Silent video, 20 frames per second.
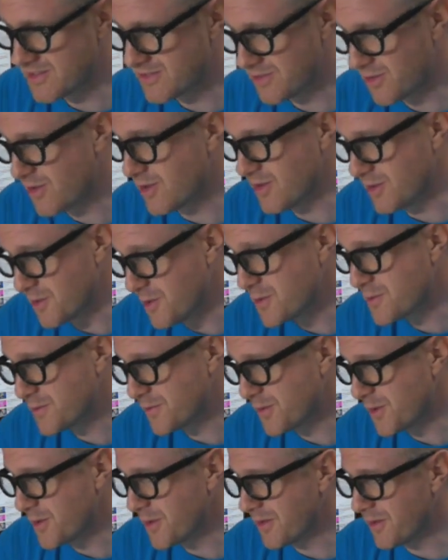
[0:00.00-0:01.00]
is very
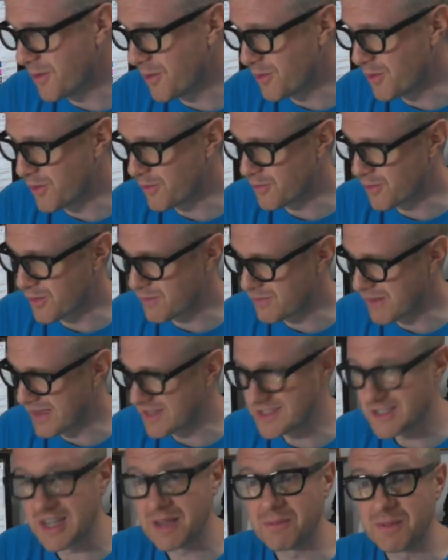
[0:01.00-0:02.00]
useful, although very
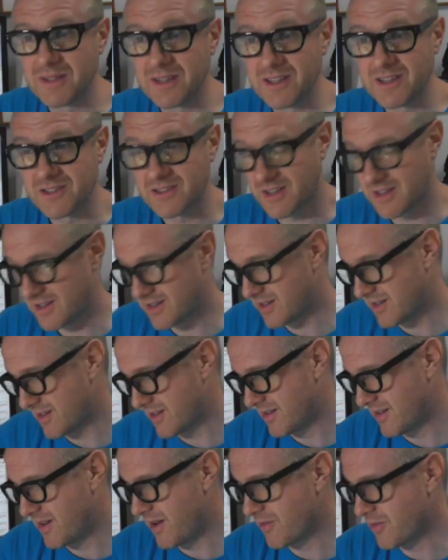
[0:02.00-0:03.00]
bad Japanese.
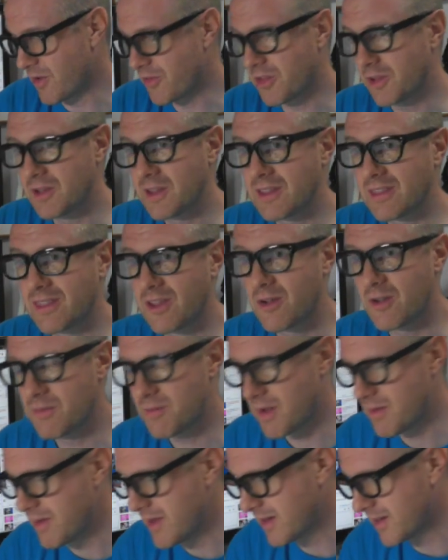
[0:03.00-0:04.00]
I've got the link there in
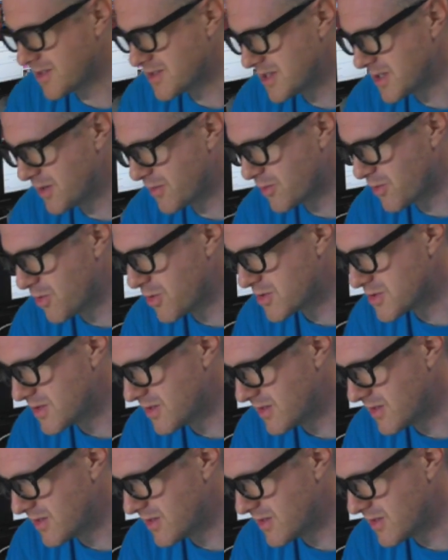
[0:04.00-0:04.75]
my magazine, of course,